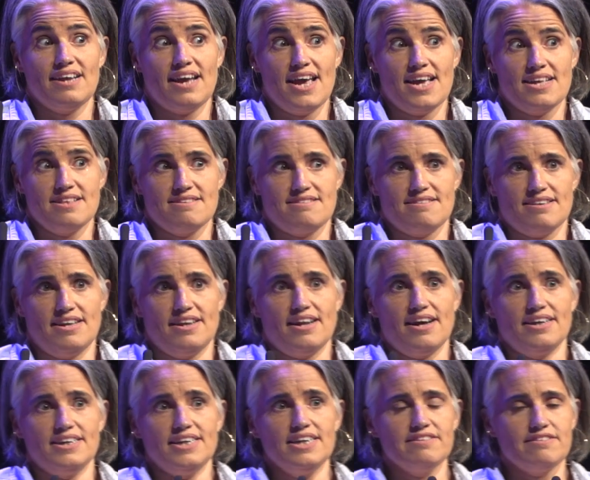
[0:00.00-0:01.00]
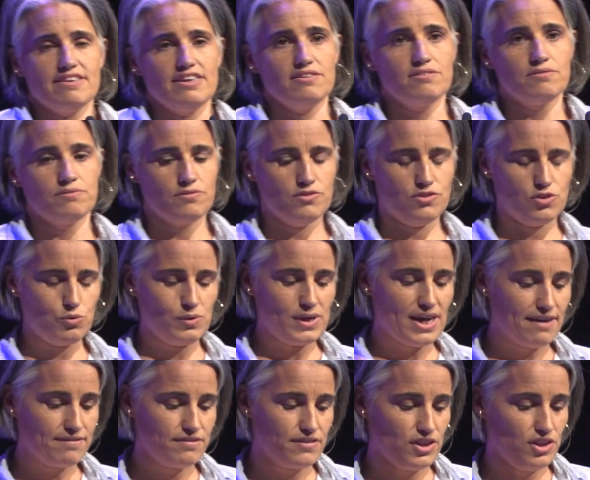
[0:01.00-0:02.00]
tense and uneasy. So we
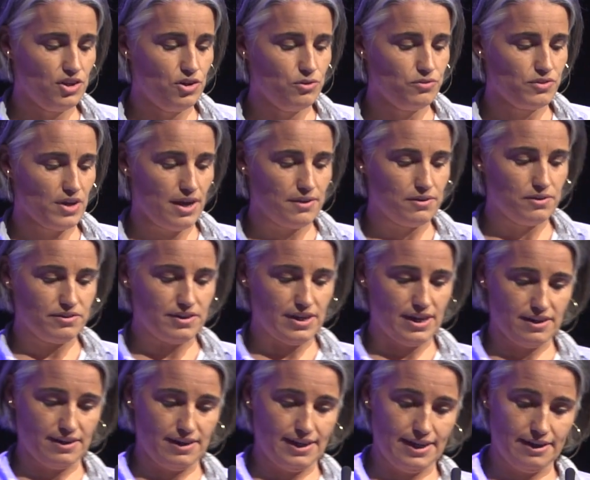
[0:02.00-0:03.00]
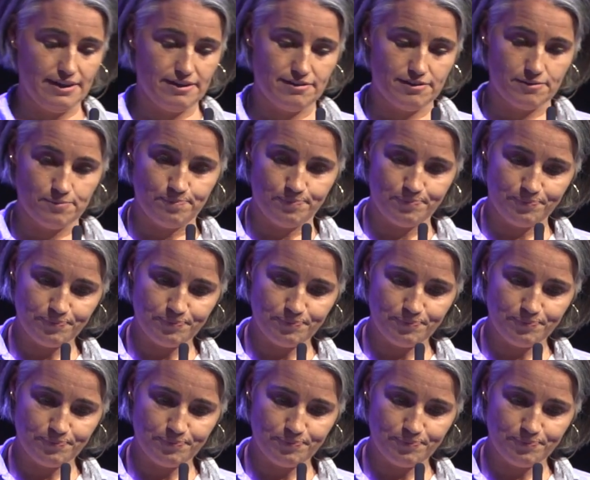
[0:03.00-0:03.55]
have to use other techniques.